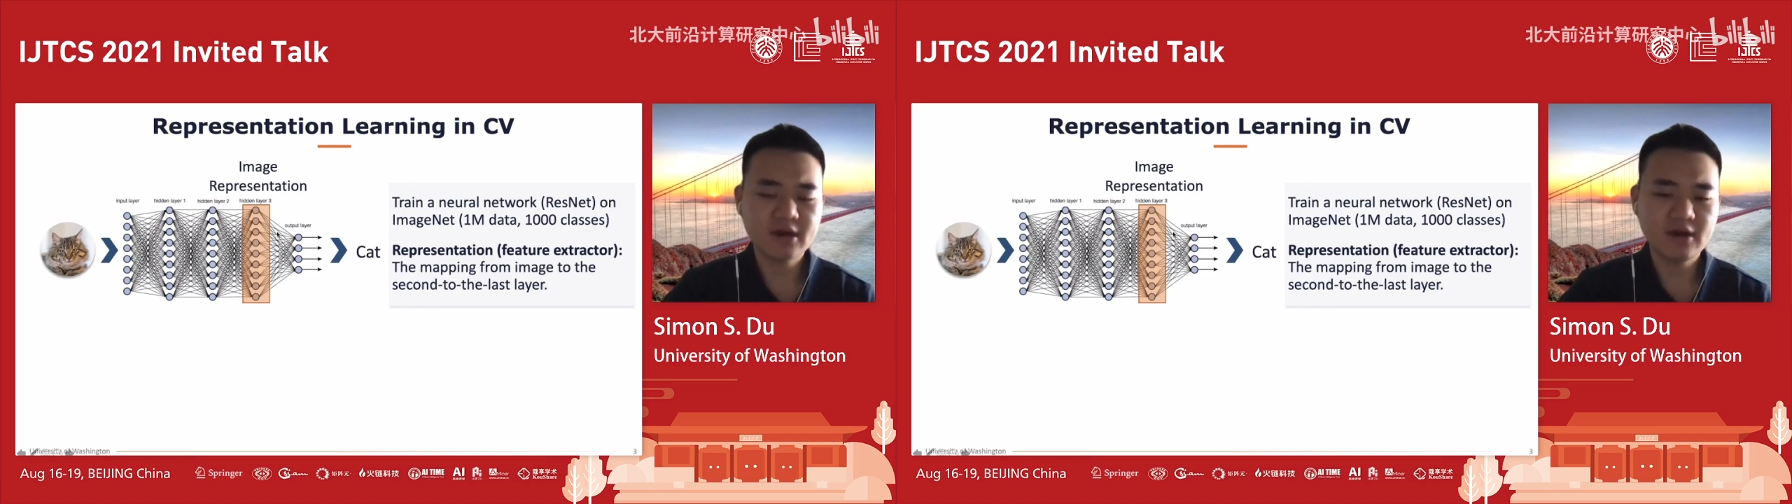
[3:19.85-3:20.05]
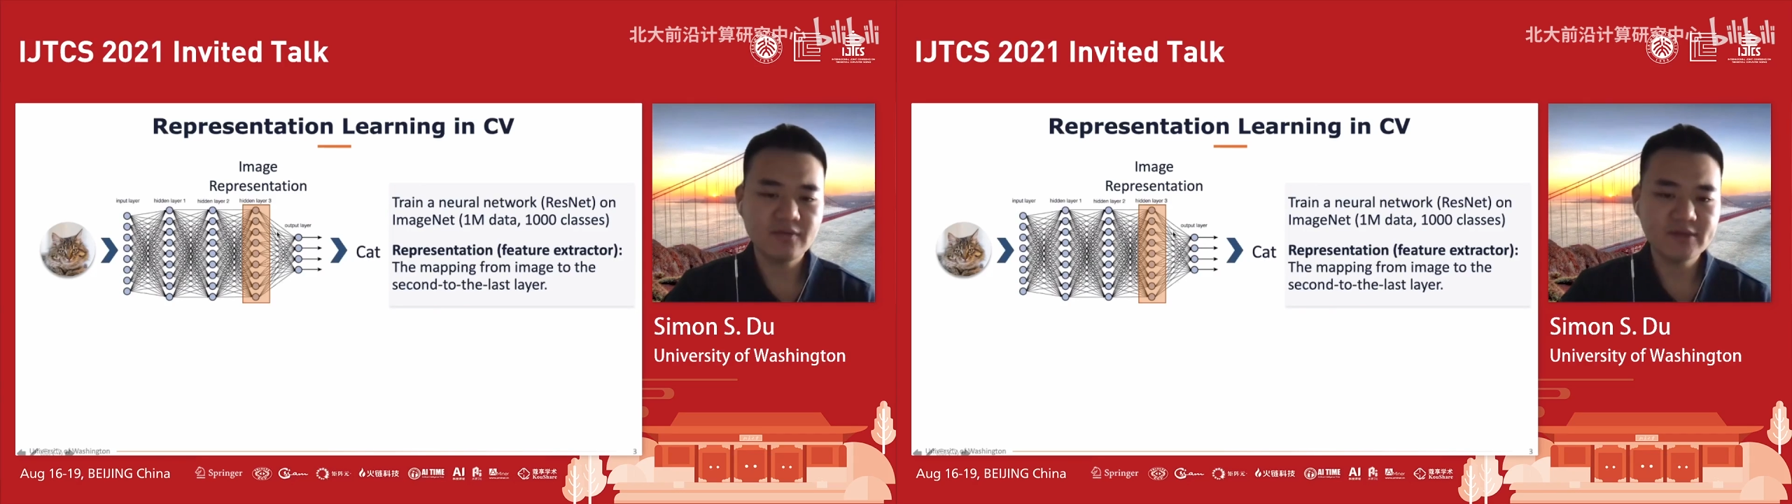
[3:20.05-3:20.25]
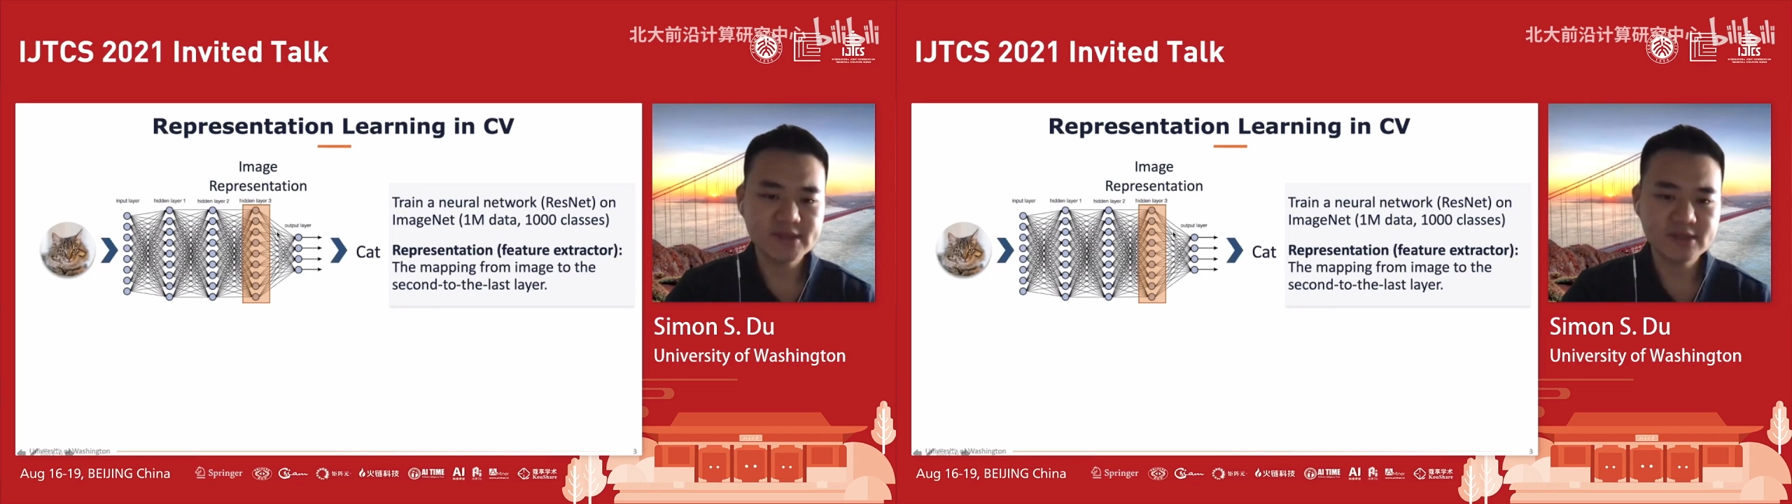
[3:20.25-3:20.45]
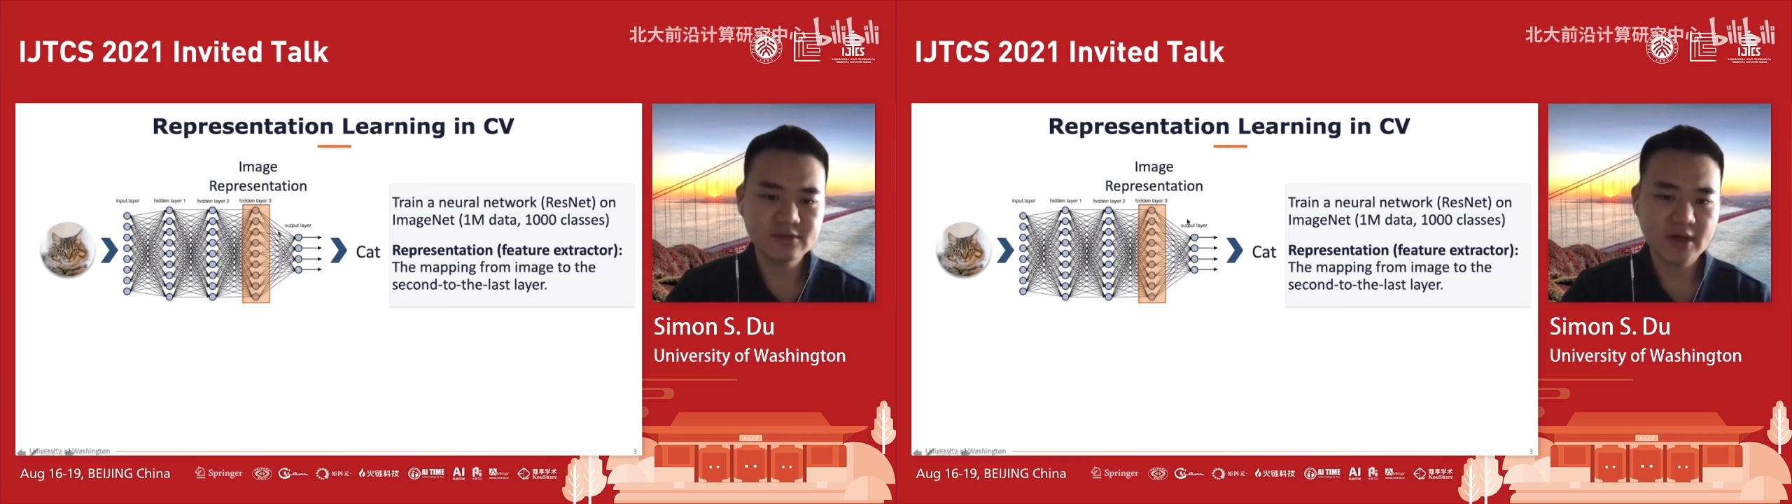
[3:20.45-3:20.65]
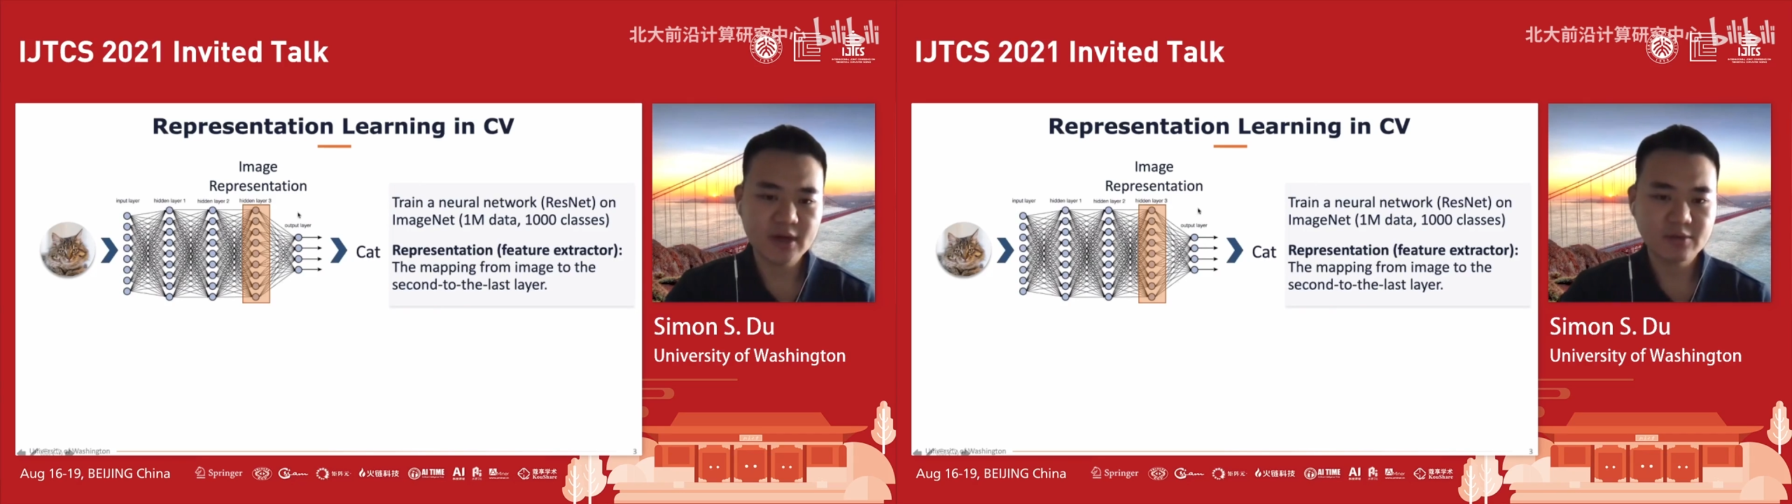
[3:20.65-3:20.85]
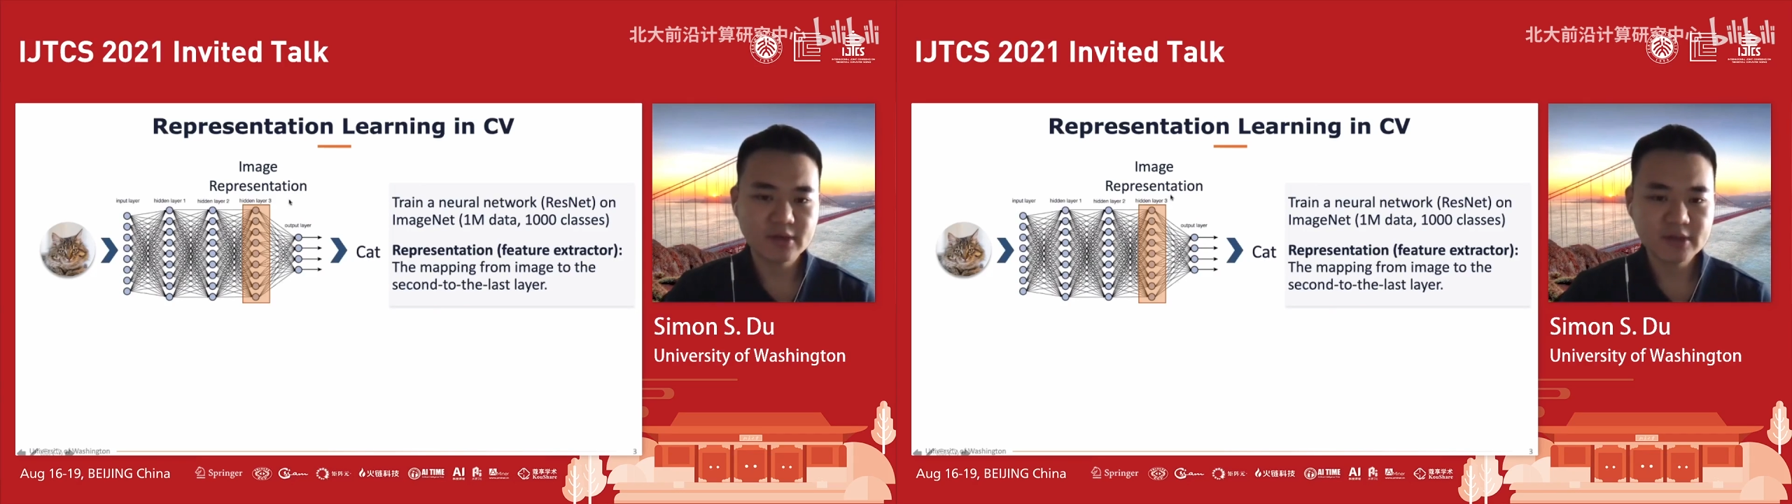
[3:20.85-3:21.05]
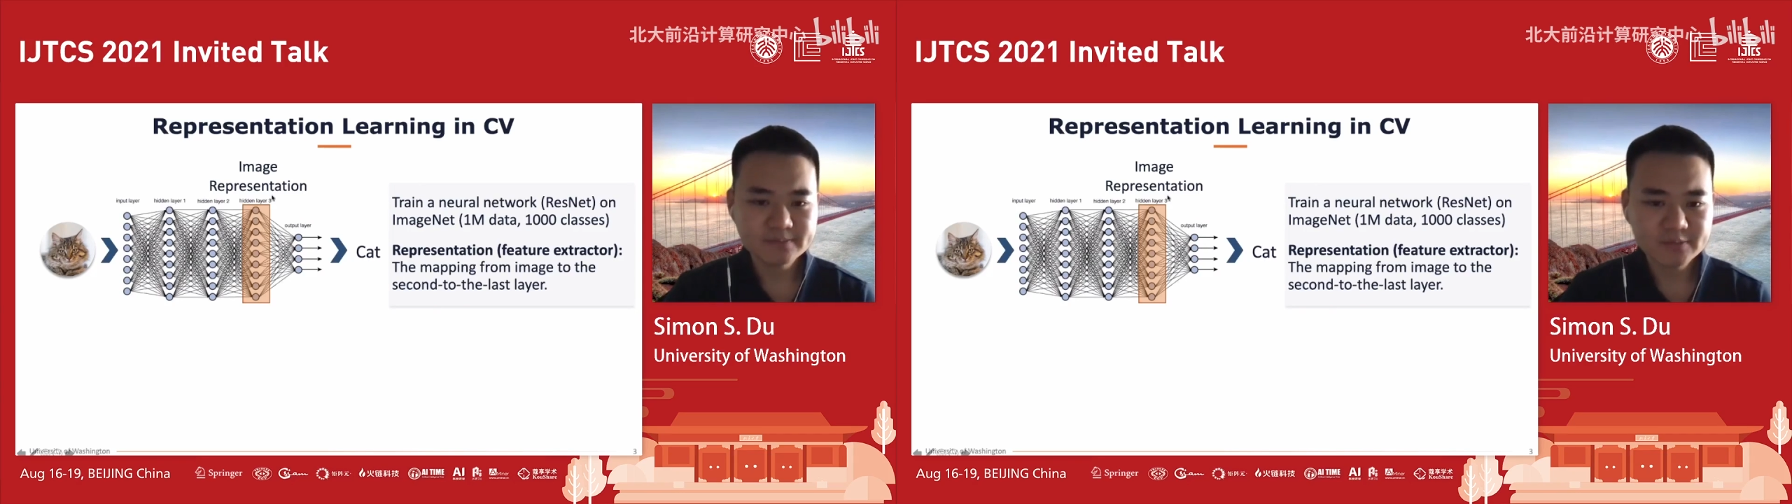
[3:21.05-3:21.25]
of this neural network.